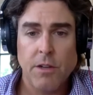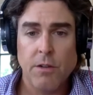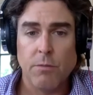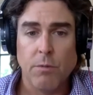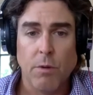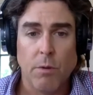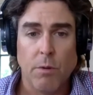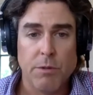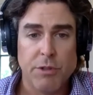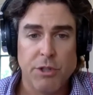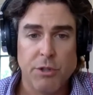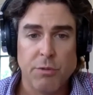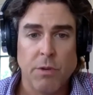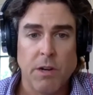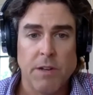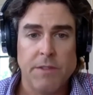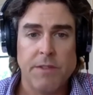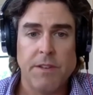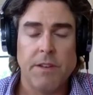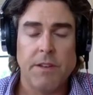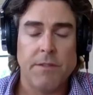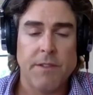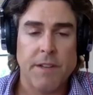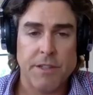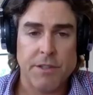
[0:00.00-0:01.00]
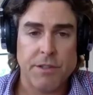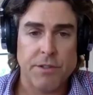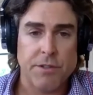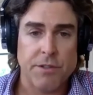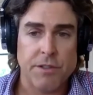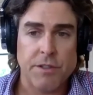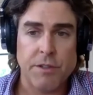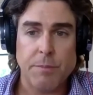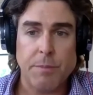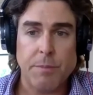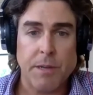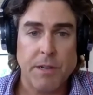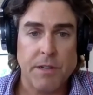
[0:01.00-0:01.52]
What would you want the investor
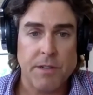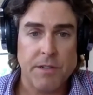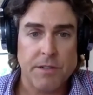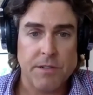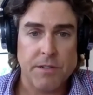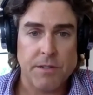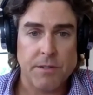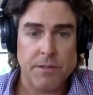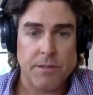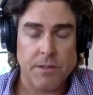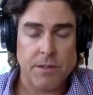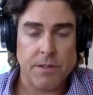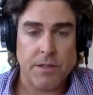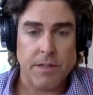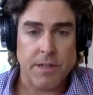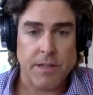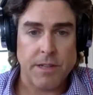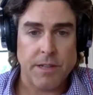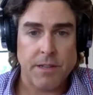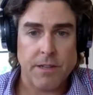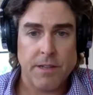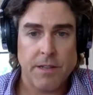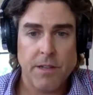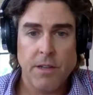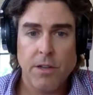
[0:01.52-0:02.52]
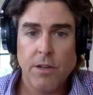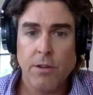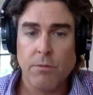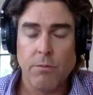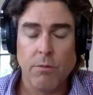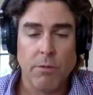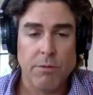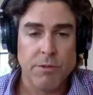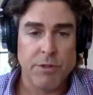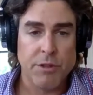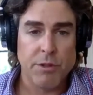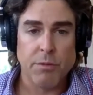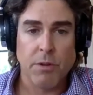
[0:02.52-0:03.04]
experience to look like?
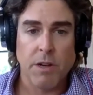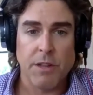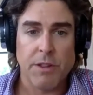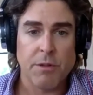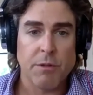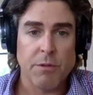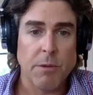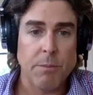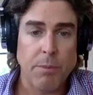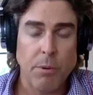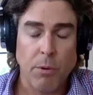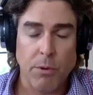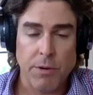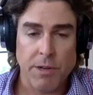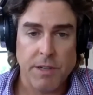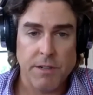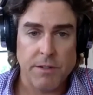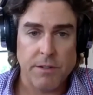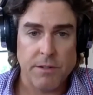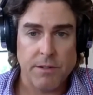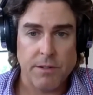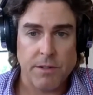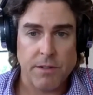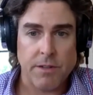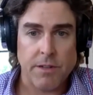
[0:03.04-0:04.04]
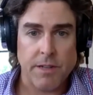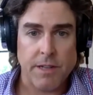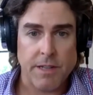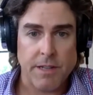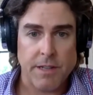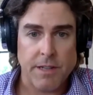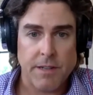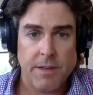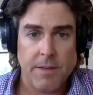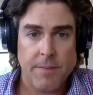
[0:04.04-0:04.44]
What would you want the reporting to look like?